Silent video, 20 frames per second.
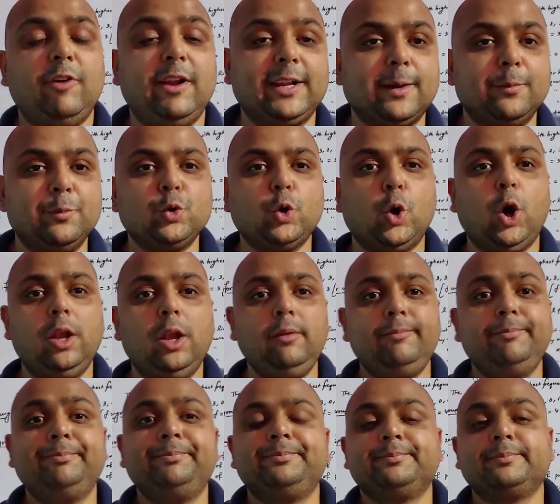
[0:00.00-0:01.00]
Welcome to
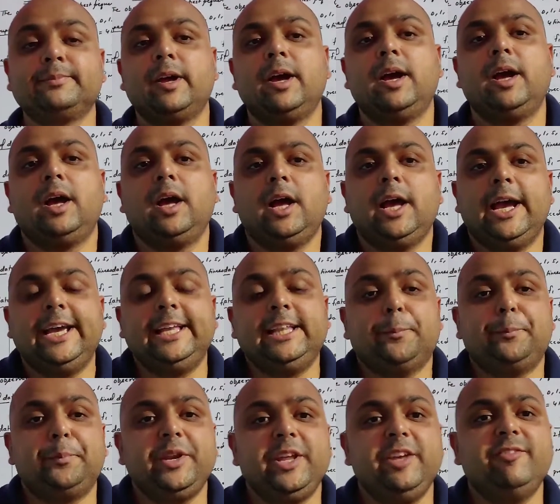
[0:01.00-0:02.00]
all.
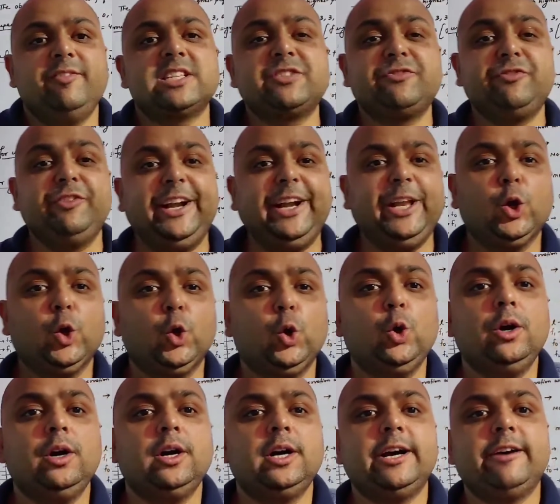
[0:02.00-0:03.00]
In the previous
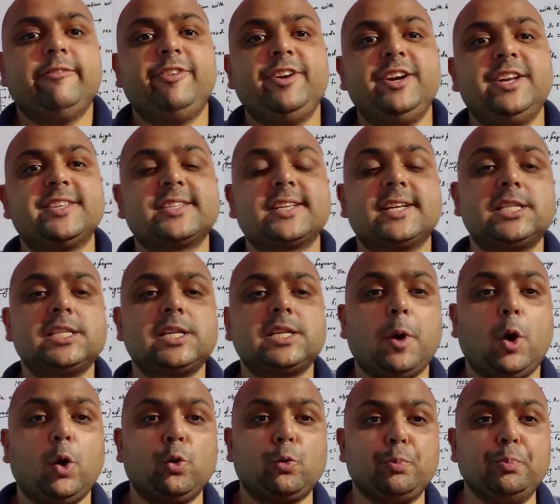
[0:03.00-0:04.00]
video, we
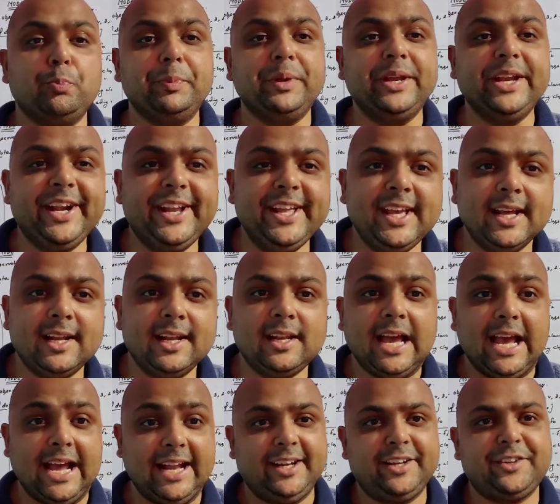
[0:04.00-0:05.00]
discussed about
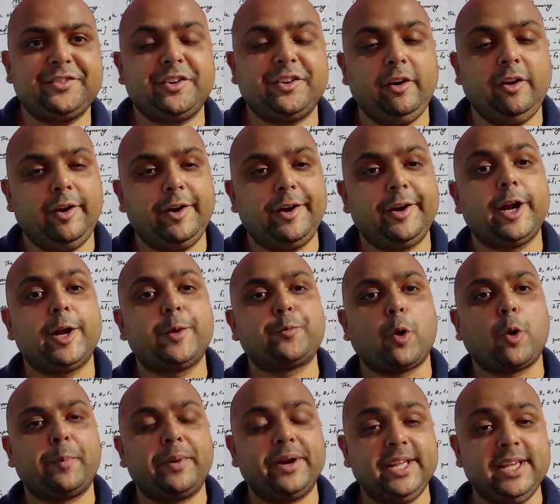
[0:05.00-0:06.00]
median and its
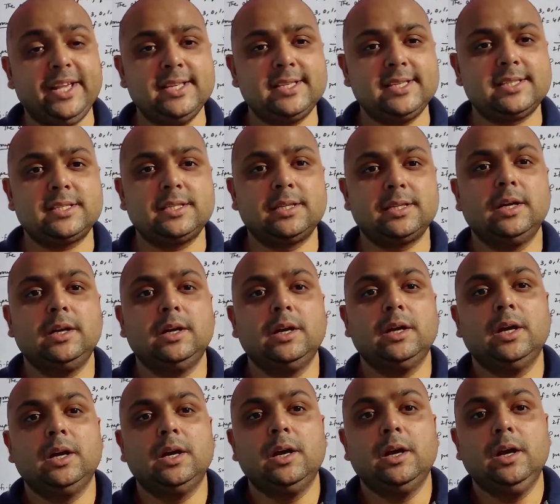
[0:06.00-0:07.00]
related properties.
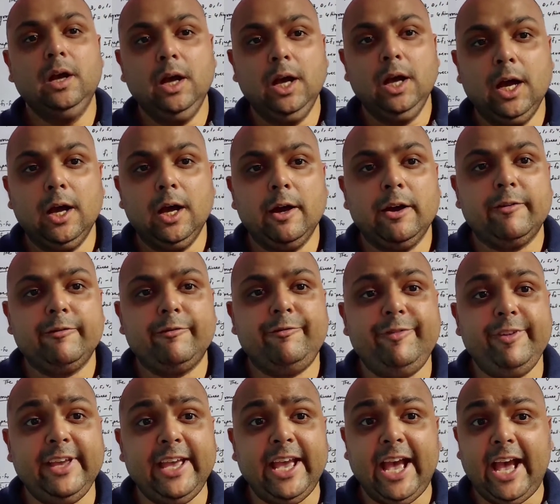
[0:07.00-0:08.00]

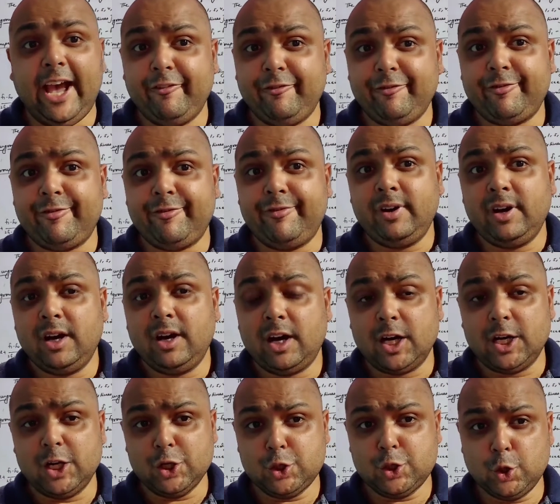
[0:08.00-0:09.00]
We have
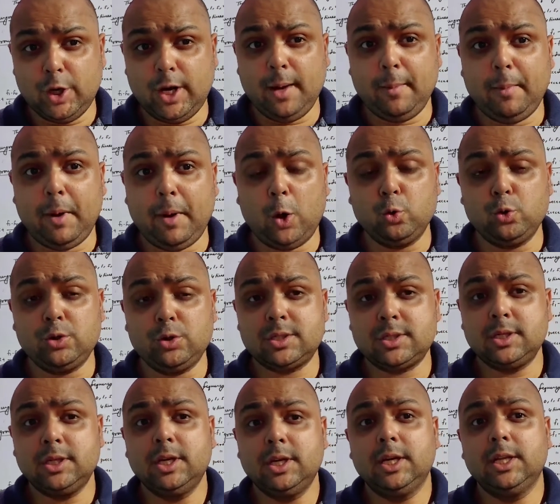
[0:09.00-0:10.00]
understood
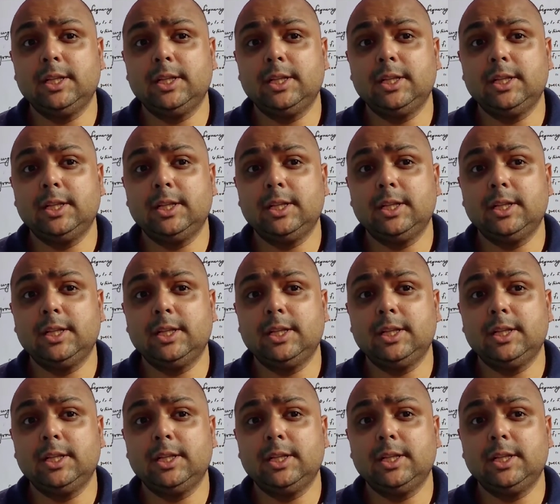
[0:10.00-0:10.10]
about